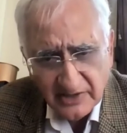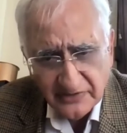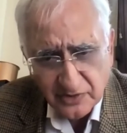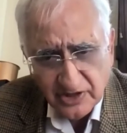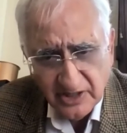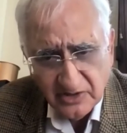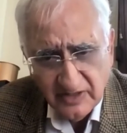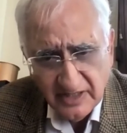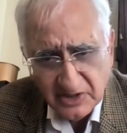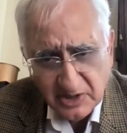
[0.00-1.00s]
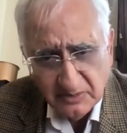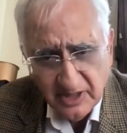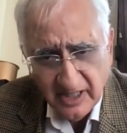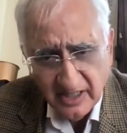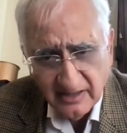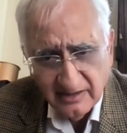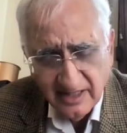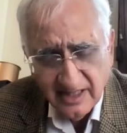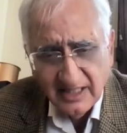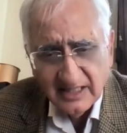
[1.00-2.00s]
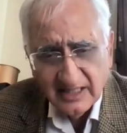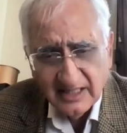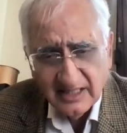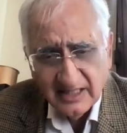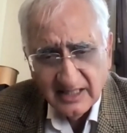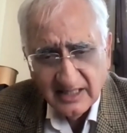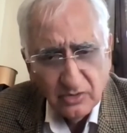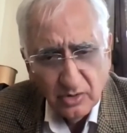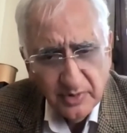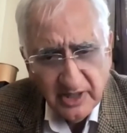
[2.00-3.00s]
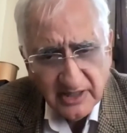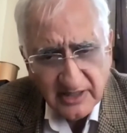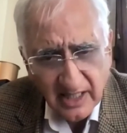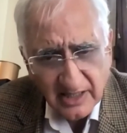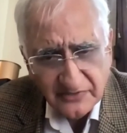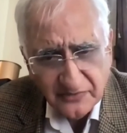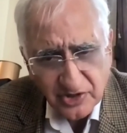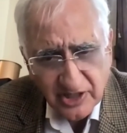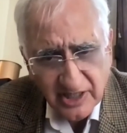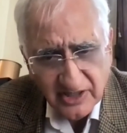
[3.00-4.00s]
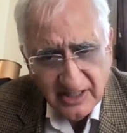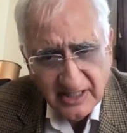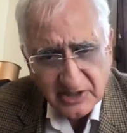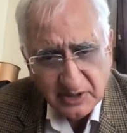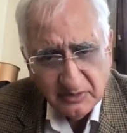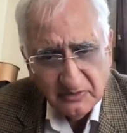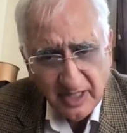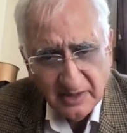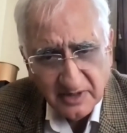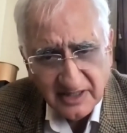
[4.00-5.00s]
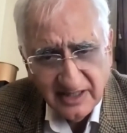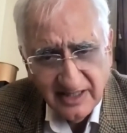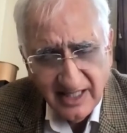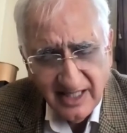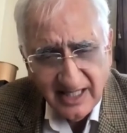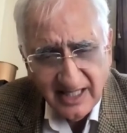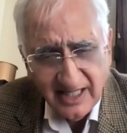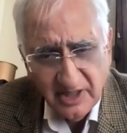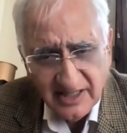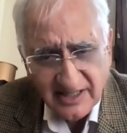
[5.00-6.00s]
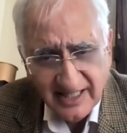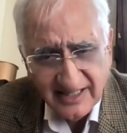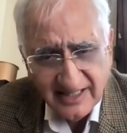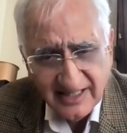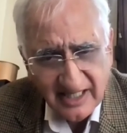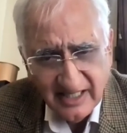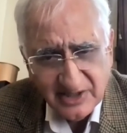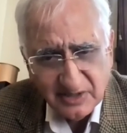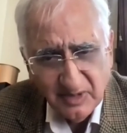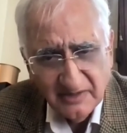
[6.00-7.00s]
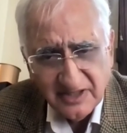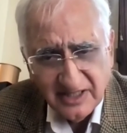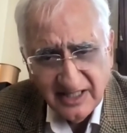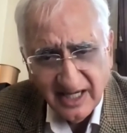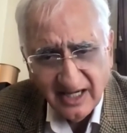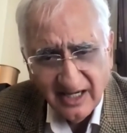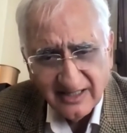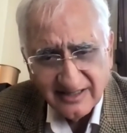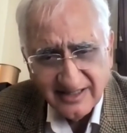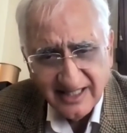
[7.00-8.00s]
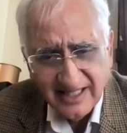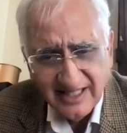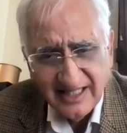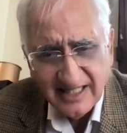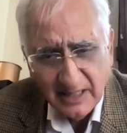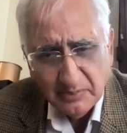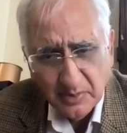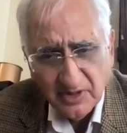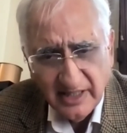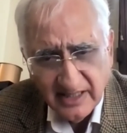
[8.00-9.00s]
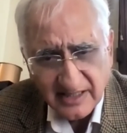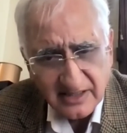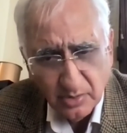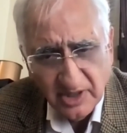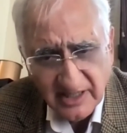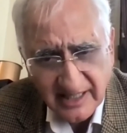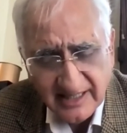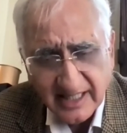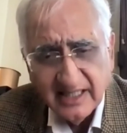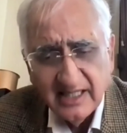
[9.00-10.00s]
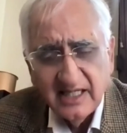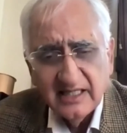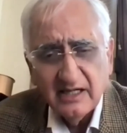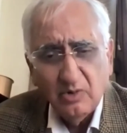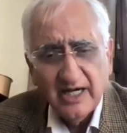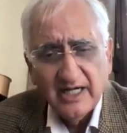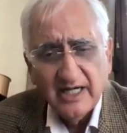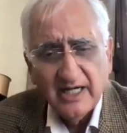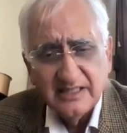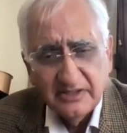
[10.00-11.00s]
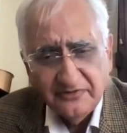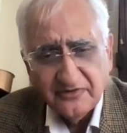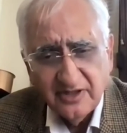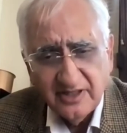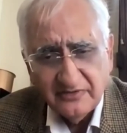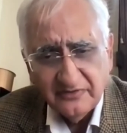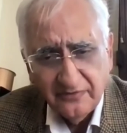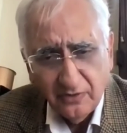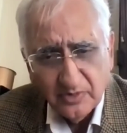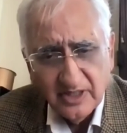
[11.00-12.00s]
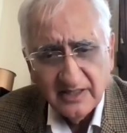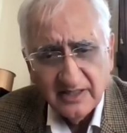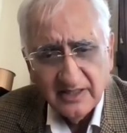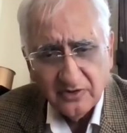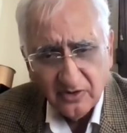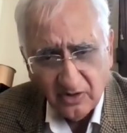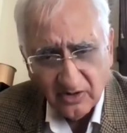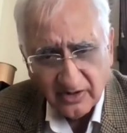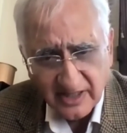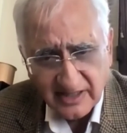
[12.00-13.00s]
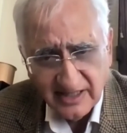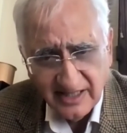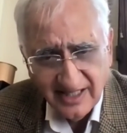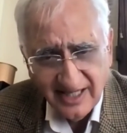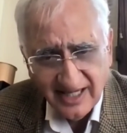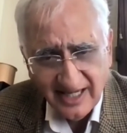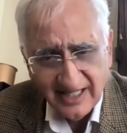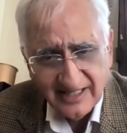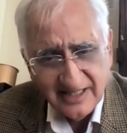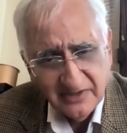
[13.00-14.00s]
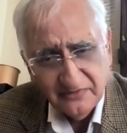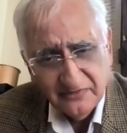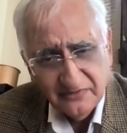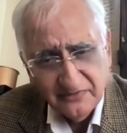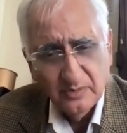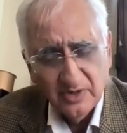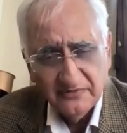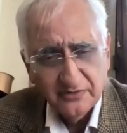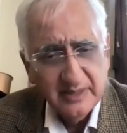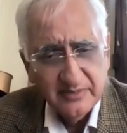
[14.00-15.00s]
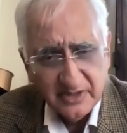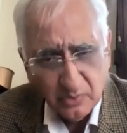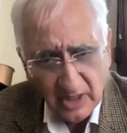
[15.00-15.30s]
asked for change of leadership there. Nobody's asked for change in leadership of Mayawati, and nobody has said that Akhilesh and Mayawati are incapable leaders. Nobody said that. Now, why is there a different formula for the Congress and a different formula for them? That's one